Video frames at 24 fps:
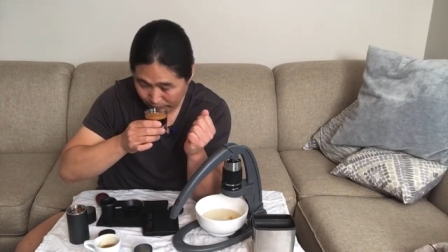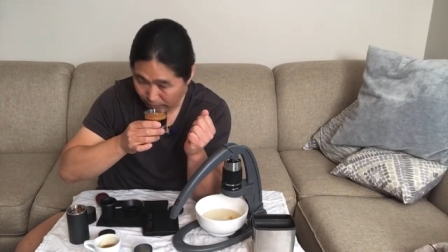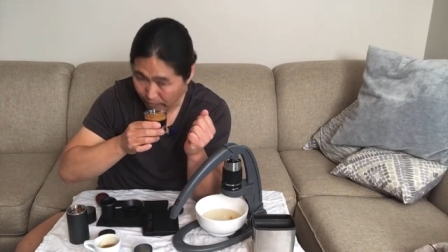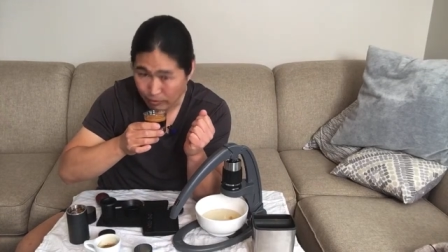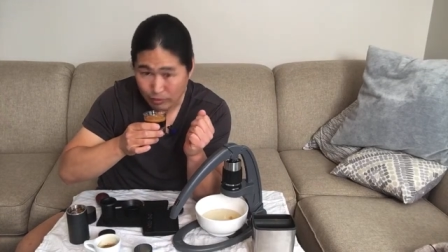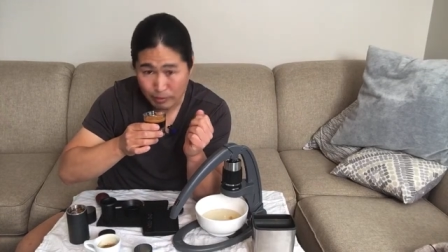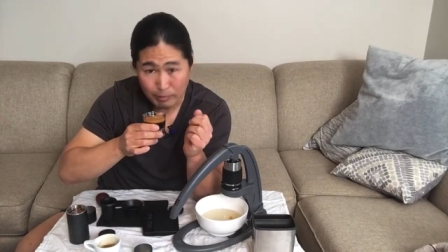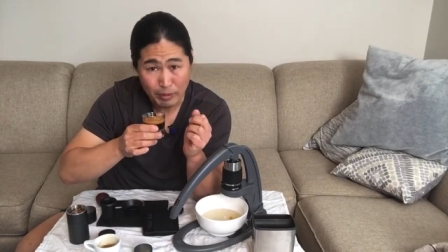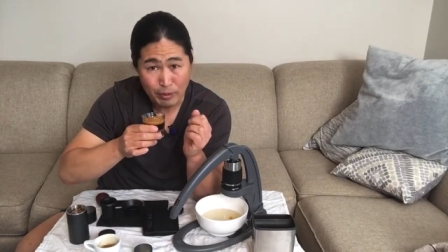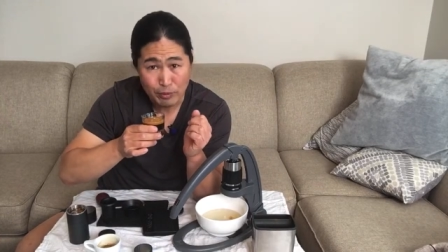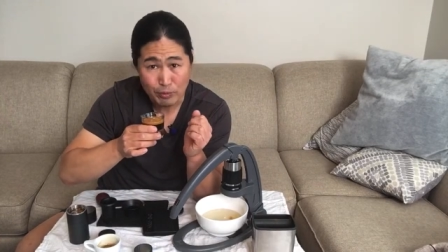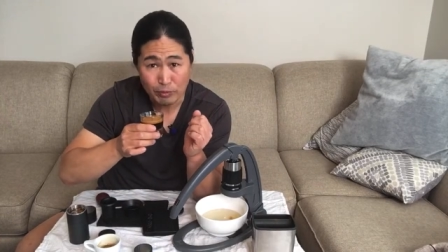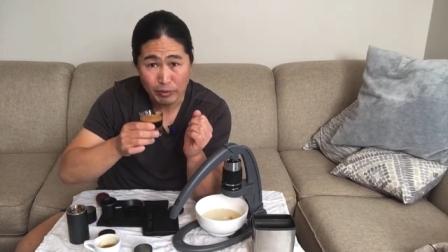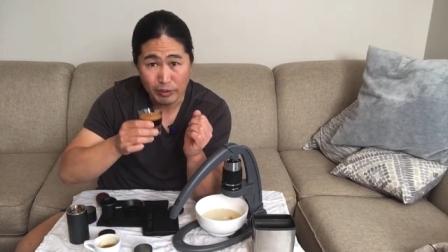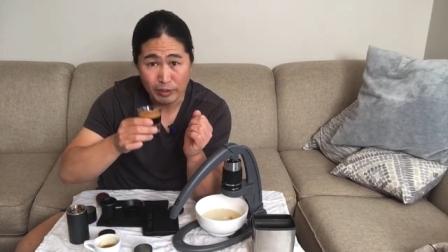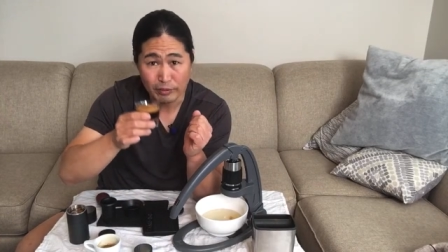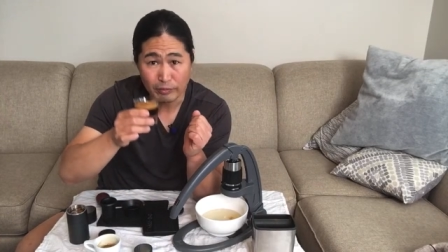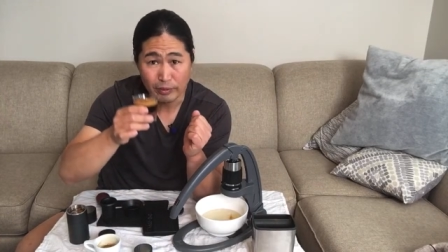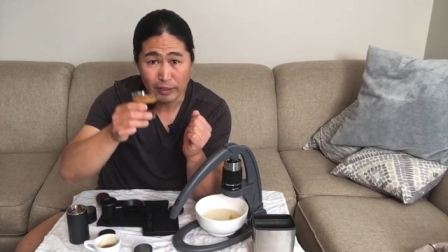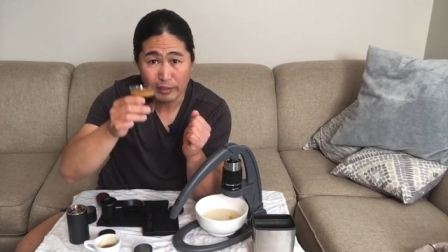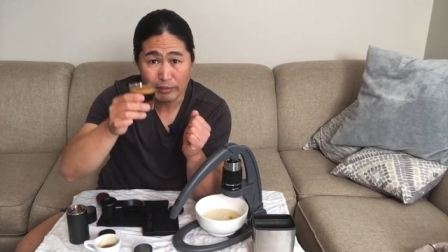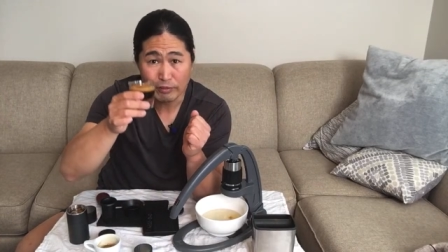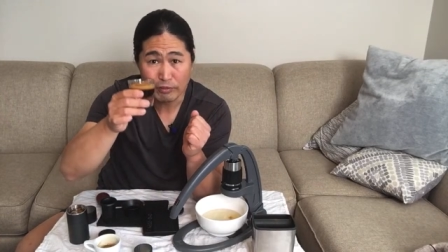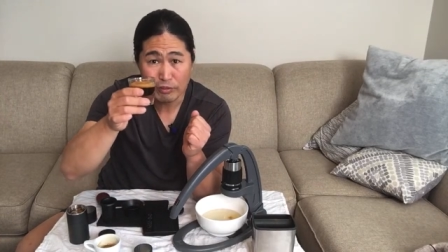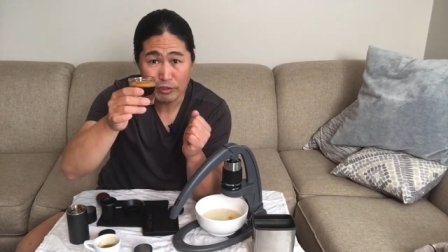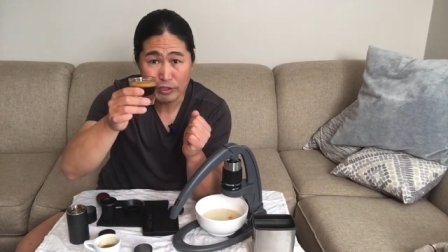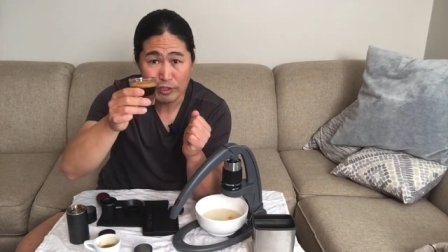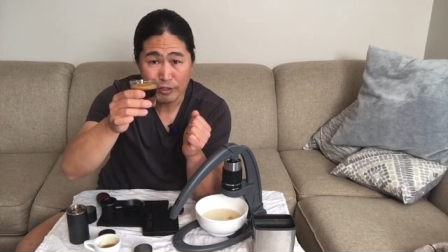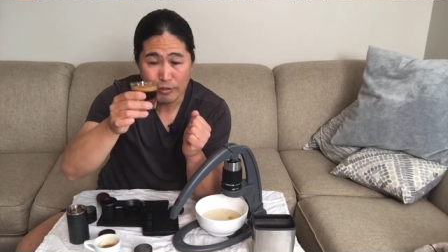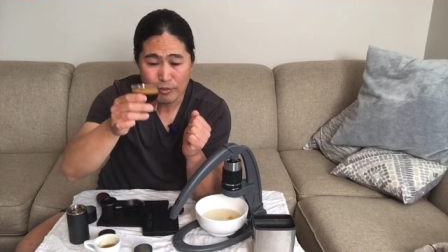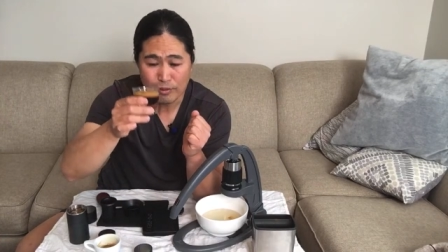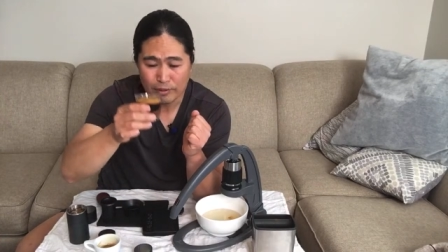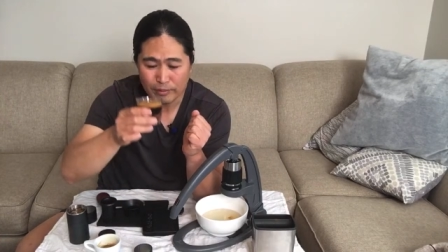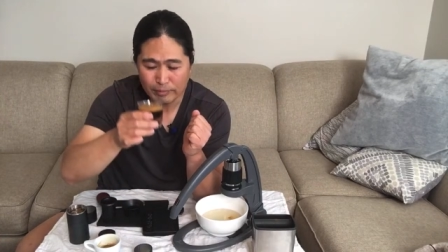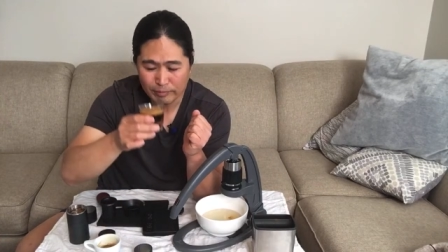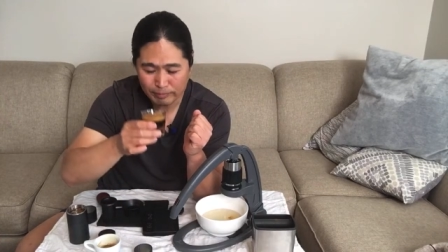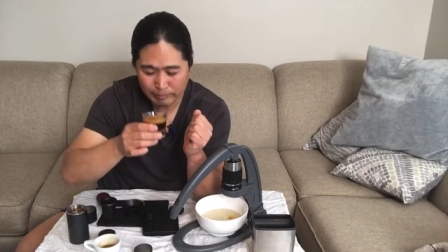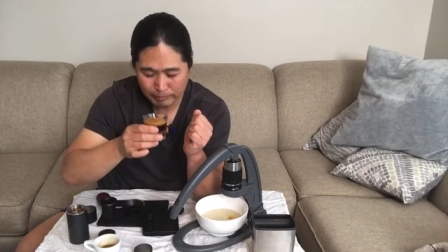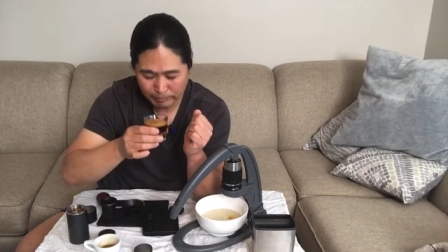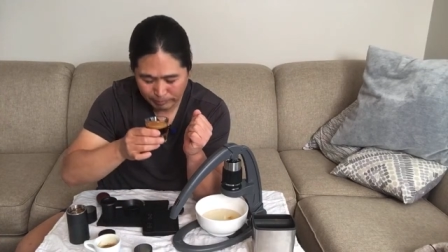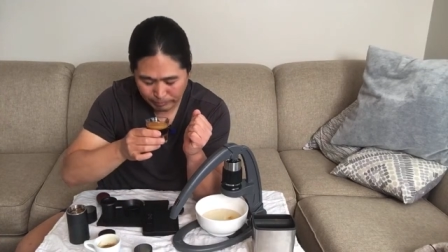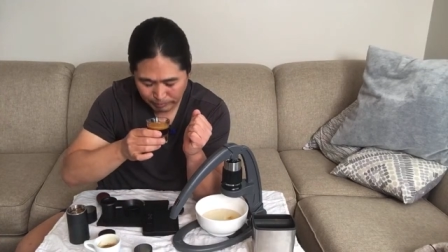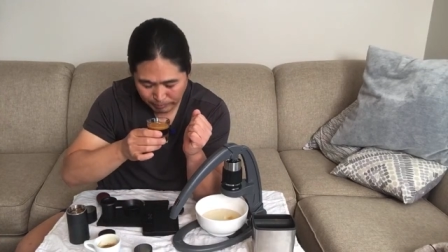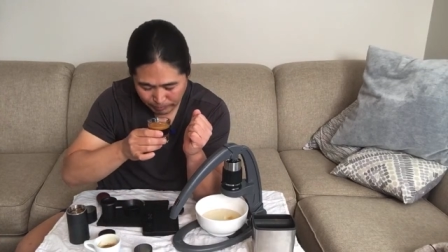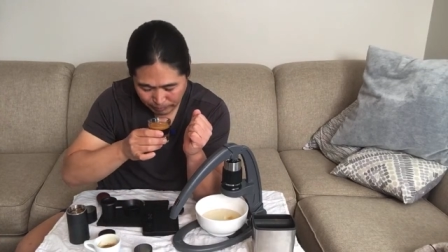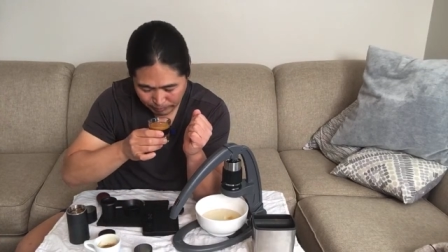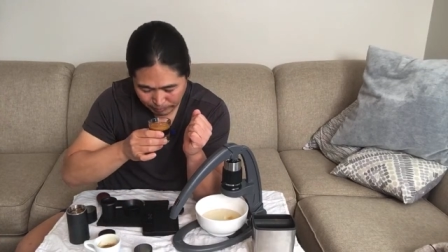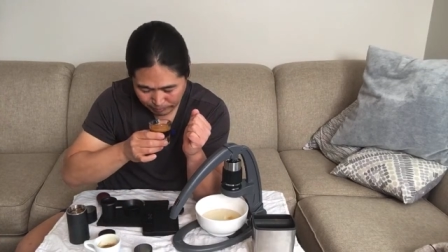Smells really great. Cheers.
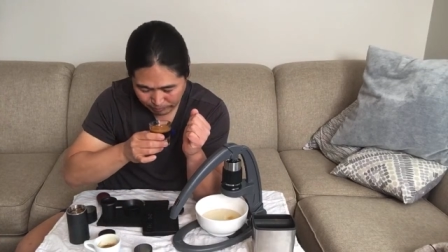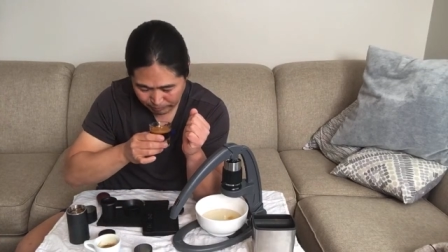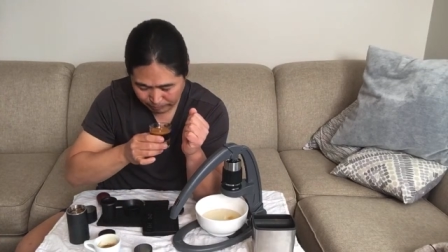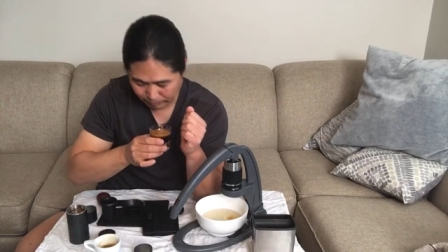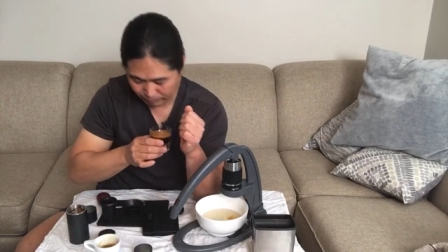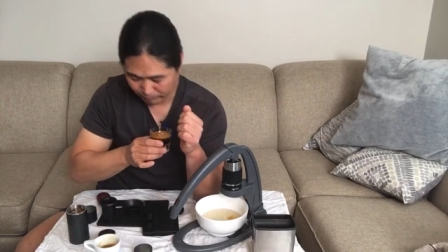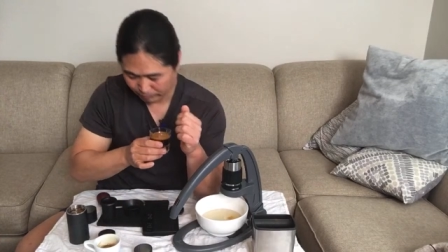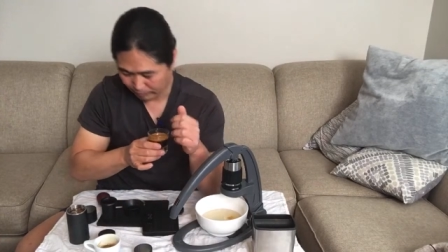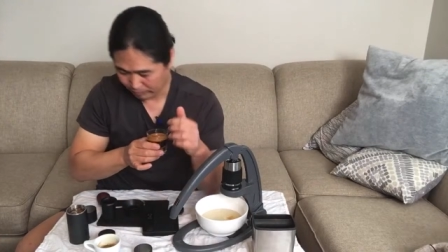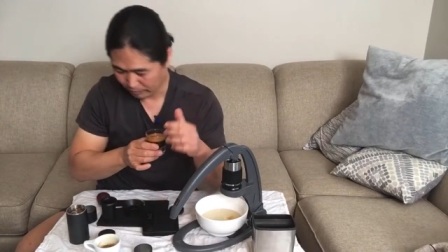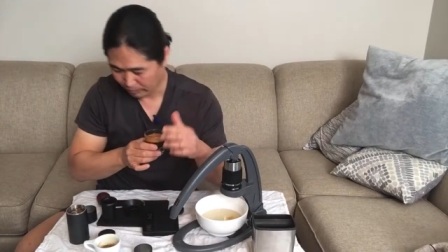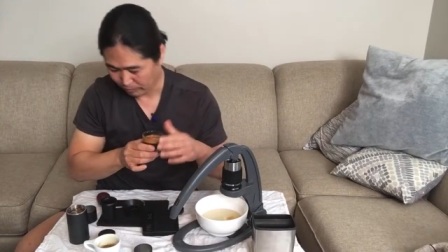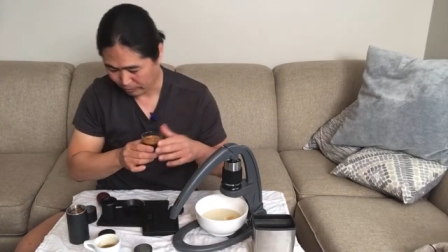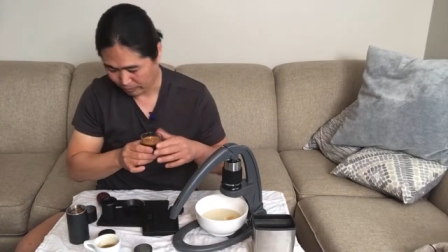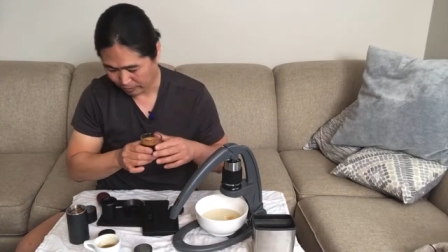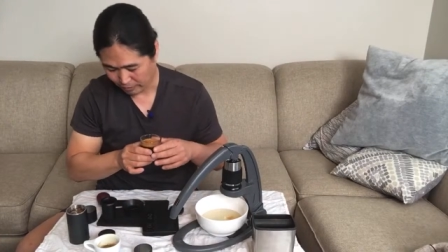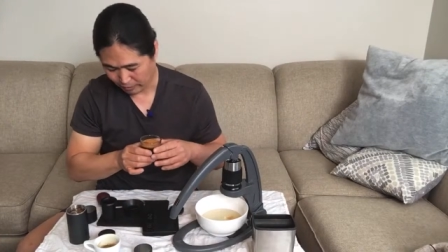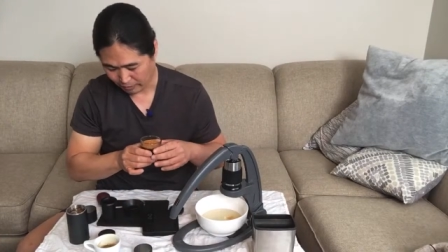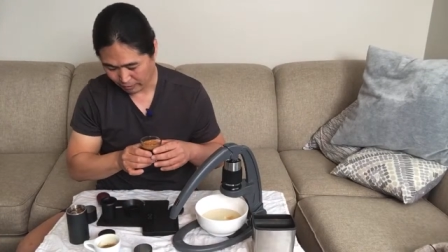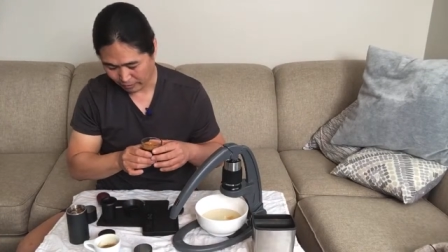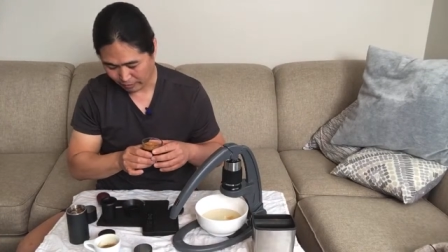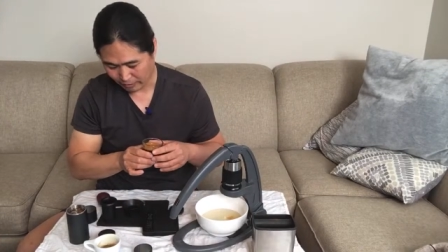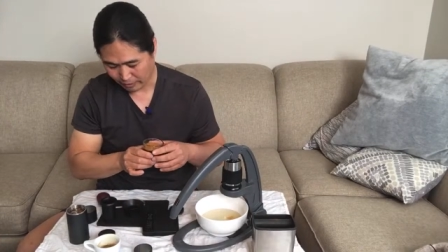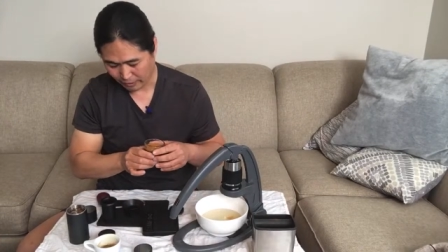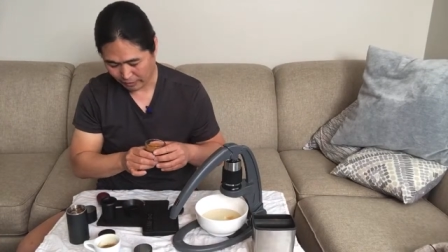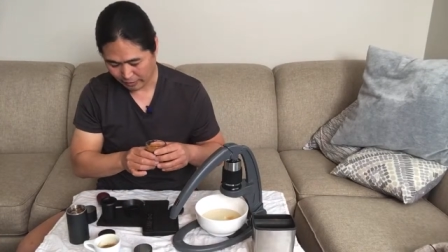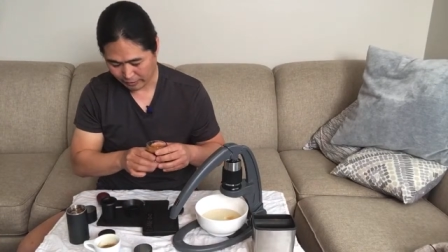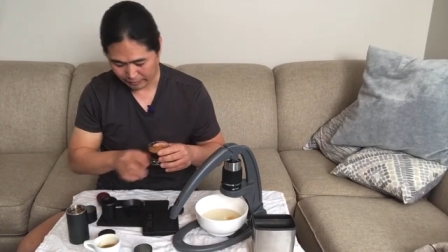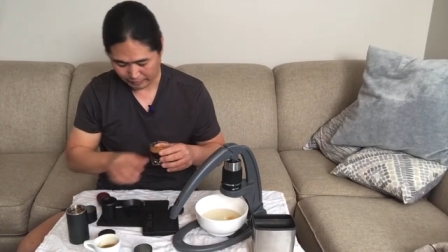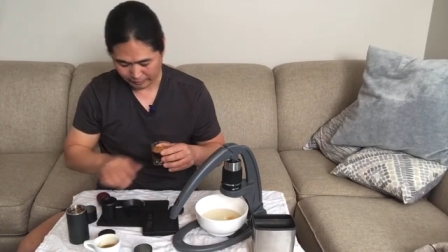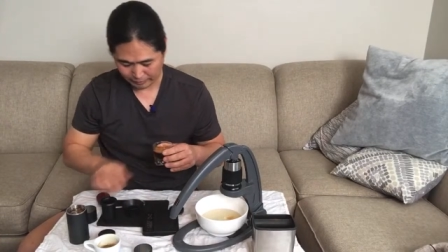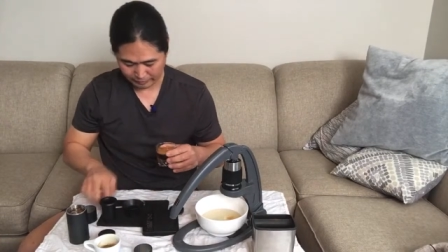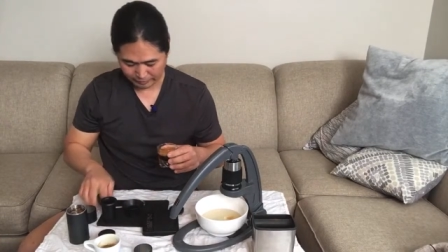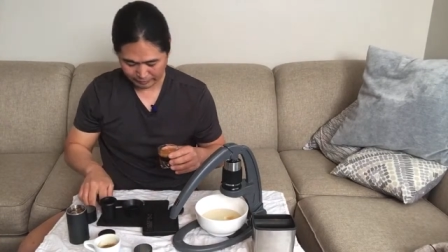Okay, again,